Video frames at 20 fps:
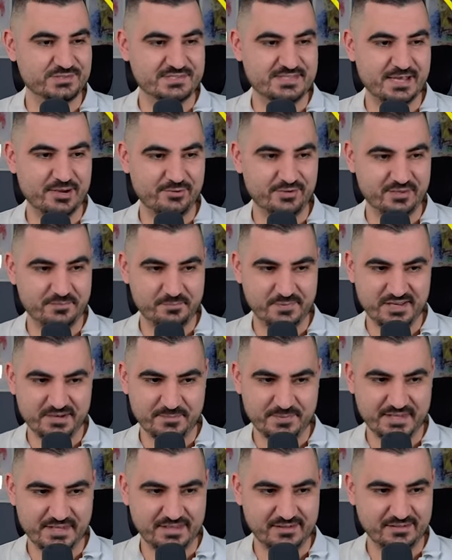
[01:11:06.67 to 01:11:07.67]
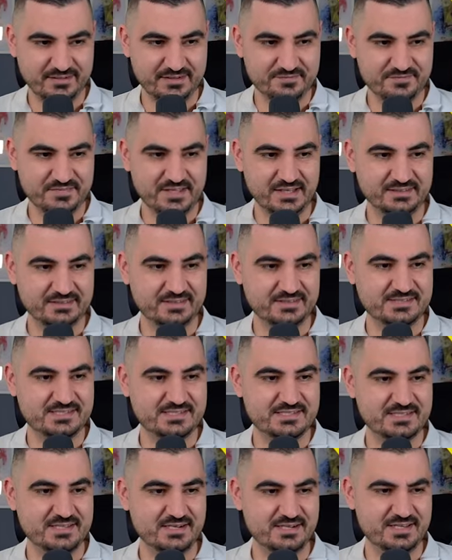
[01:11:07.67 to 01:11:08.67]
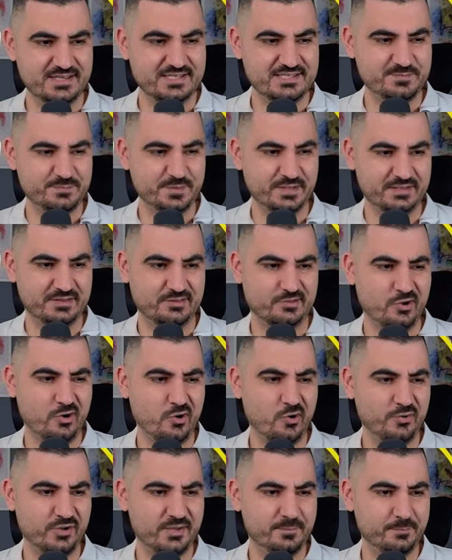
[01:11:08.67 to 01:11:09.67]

to sell him by the beginning of that series, but no,